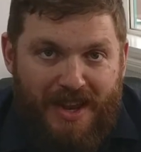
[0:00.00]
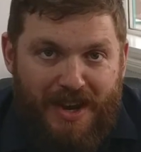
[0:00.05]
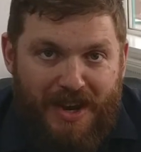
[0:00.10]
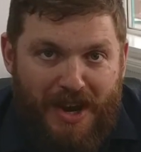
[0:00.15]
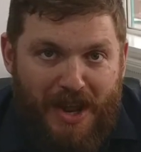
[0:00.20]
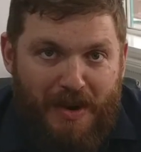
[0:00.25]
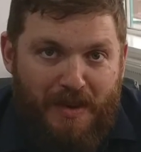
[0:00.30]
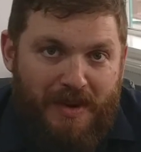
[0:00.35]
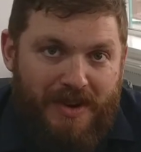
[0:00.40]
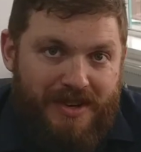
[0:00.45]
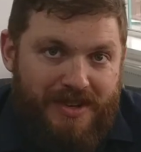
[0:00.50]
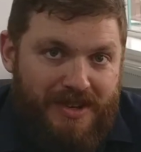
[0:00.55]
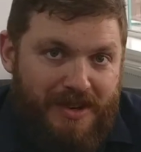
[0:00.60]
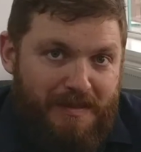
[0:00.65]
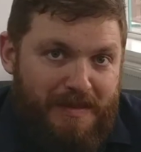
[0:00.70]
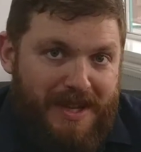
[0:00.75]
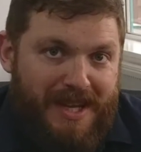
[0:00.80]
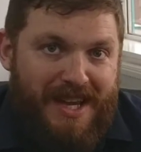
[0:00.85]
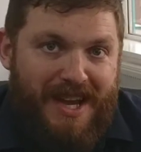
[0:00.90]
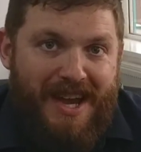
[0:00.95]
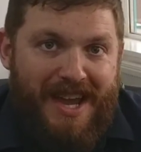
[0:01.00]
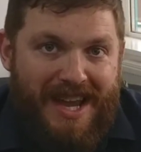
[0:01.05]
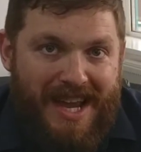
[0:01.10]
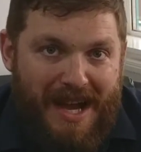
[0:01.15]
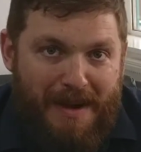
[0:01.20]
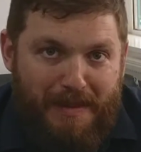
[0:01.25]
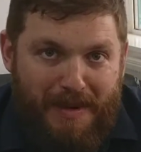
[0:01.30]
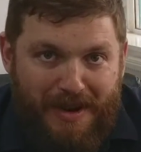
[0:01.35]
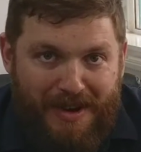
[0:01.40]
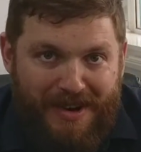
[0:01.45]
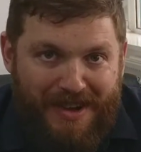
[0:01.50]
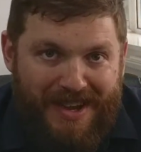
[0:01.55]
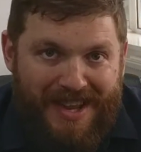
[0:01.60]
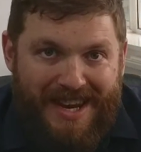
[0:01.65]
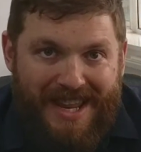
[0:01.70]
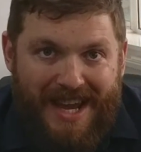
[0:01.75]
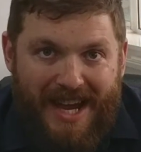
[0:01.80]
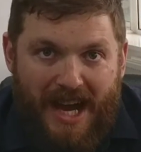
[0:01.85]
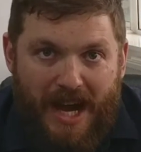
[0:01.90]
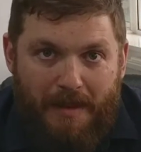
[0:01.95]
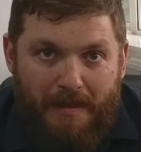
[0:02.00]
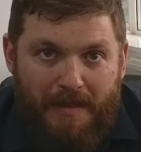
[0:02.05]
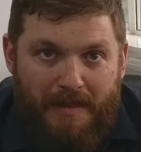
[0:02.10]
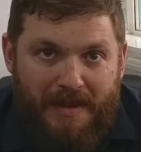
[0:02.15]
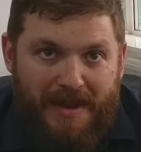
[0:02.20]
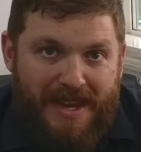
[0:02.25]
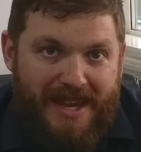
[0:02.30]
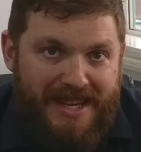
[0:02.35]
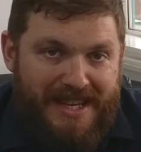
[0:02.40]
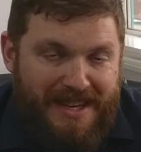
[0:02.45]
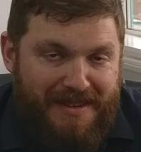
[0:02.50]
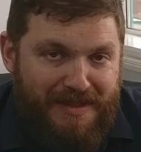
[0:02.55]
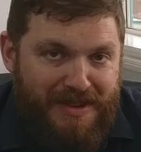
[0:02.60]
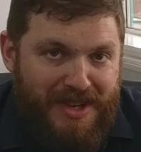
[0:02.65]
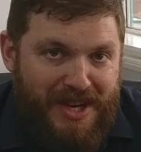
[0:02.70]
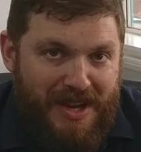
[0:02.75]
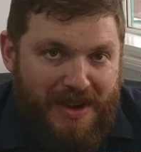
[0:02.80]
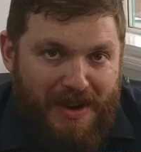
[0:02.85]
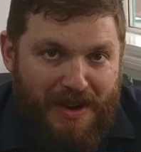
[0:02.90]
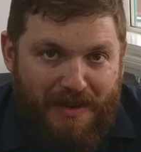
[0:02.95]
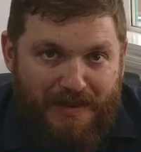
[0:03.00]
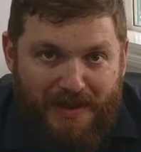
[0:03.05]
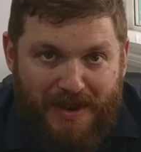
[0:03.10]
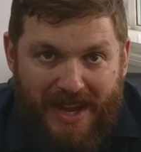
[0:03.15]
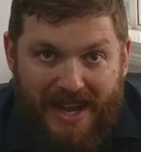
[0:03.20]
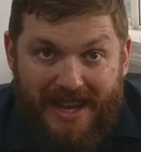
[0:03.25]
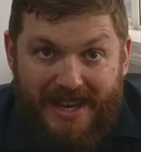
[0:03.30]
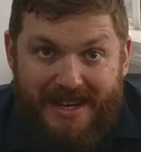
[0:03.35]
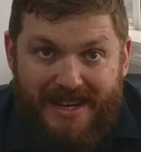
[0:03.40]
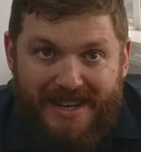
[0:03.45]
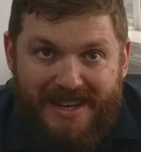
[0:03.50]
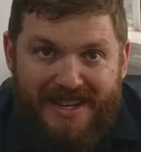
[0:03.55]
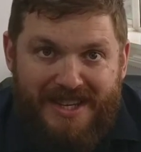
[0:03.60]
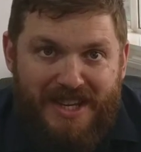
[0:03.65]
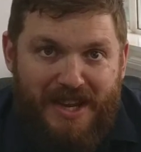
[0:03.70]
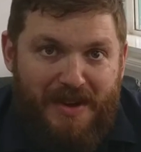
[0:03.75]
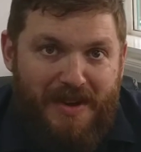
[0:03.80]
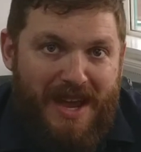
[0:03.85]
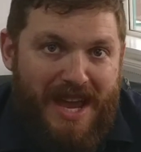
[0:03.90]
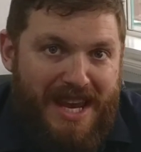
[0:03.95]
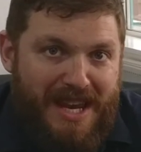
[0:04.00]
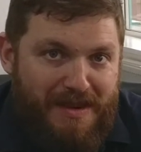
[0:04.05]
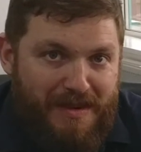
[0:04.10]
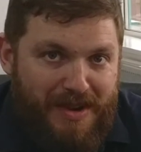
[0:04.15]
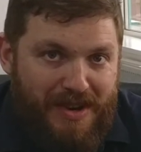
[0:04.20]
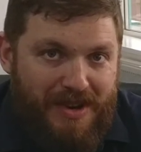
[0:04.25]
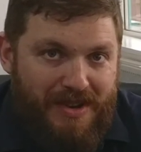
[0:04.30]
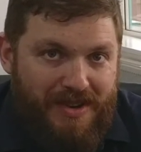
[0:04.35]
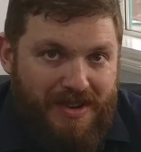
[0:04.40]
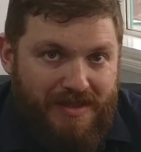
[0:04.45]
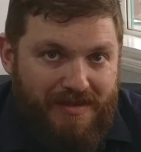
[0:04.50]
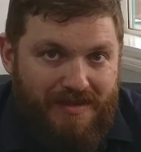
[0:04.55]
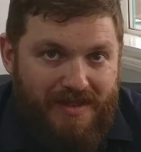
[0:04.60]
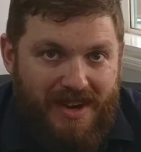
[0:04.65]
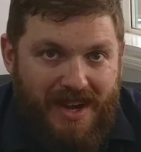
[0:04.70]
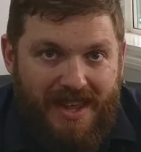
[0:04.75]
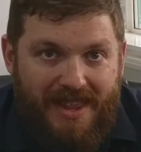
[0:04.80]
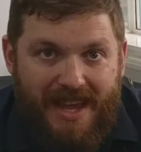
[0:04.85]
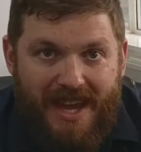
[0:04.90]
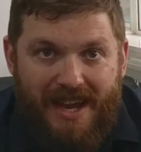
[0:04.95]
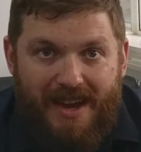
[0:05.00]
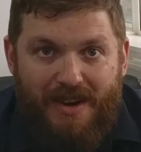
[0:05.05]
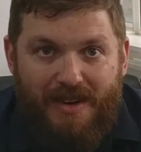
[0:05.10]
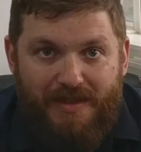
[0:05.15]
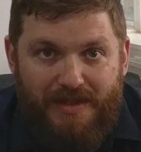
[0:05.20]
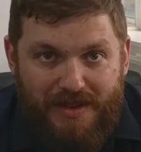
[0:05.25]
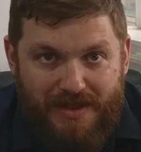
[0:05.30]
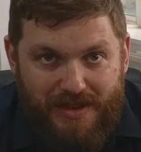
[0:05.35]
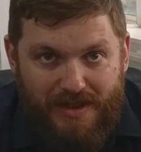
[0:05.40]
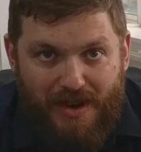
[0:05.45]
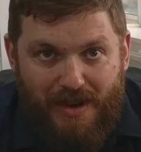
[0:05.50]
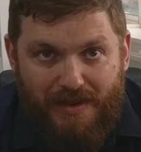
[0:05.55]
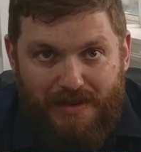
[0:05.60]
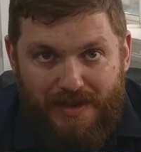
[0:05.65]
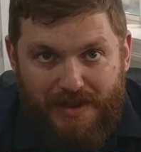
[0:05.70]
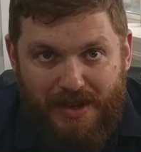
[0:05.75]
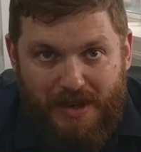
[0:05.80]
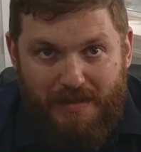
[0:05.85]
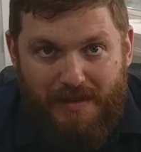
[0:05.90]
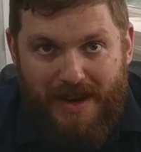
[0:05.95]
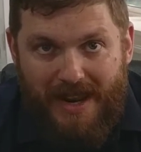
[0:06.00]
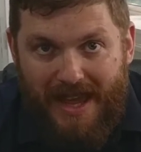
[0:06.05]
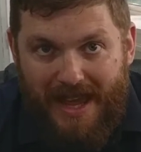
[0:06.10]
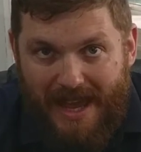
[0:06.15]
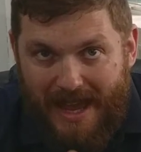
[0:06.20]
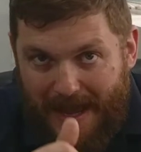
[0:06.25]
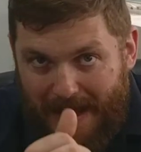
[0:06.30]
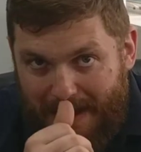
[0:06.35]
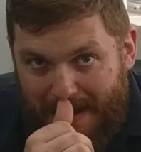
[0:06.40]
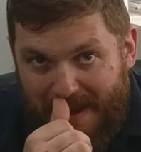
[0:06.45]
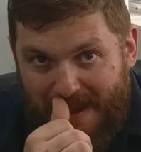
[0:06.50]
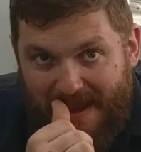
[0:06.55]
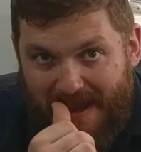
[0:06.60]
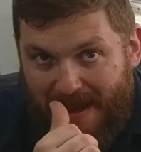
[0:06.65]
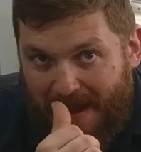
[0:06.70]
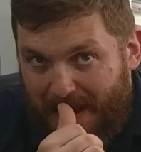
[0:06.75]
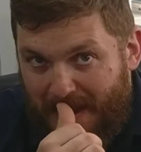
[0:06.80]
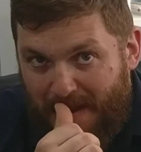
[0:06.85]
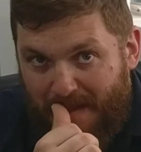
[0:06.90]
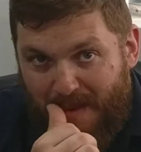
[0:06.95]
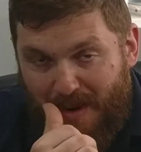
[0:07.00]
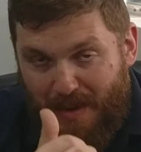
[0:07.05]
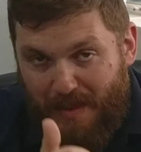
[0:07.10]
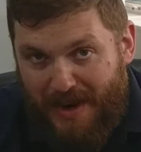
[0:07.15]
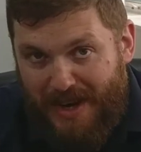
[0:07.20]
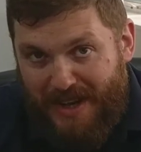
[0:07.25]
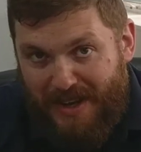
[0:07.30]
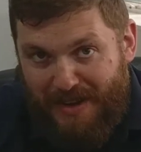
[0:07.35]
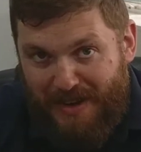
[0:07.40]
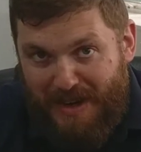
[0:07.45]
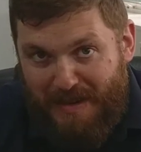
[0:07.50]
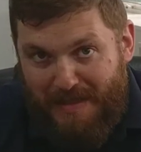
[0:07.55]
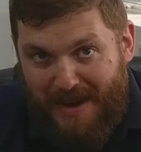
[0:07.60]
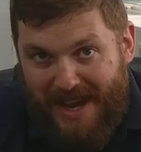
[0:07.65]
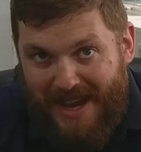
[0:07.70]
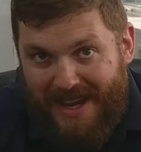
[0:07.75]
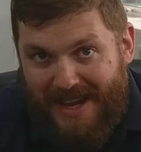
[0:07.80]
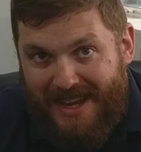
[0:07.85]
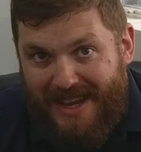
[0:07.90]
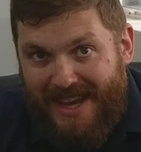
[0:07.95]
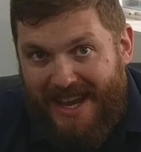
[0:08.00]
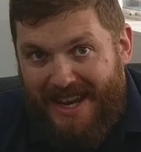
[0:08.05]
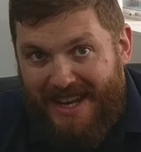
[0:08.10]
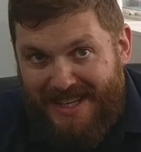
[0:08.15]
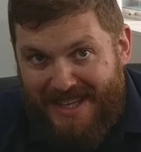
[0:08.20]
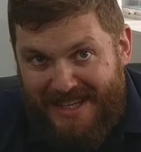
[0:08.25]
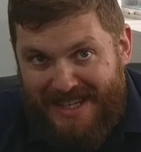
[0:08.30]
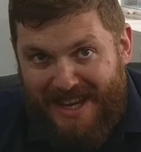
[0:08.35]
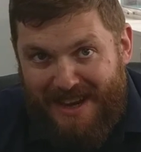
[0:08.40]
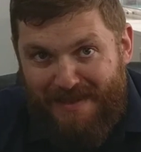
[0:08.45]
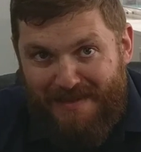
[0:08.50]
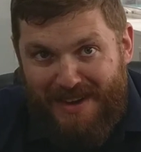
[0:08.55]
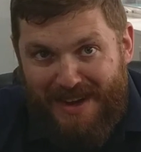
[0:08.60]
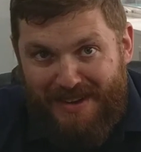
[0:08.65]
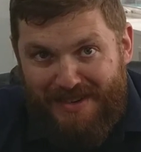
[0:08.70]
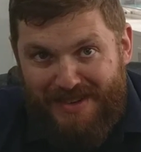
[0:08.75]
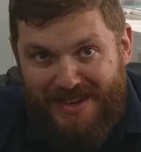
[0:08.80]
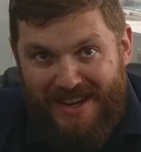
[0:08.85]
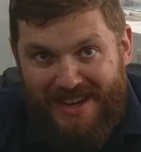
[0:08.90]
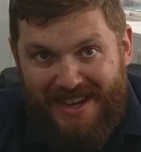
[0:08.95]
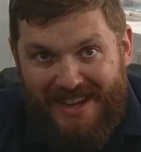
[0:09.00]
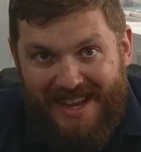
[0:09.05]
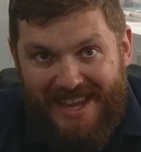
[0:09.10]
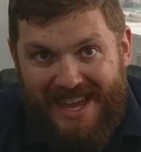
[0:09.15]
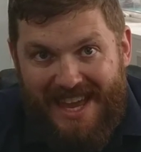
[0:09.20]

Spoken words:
No one should be going up and looking it up. It's if you know it off your head. So anyone who can write that off the top of their head will win a goodie bag and a discount voucher.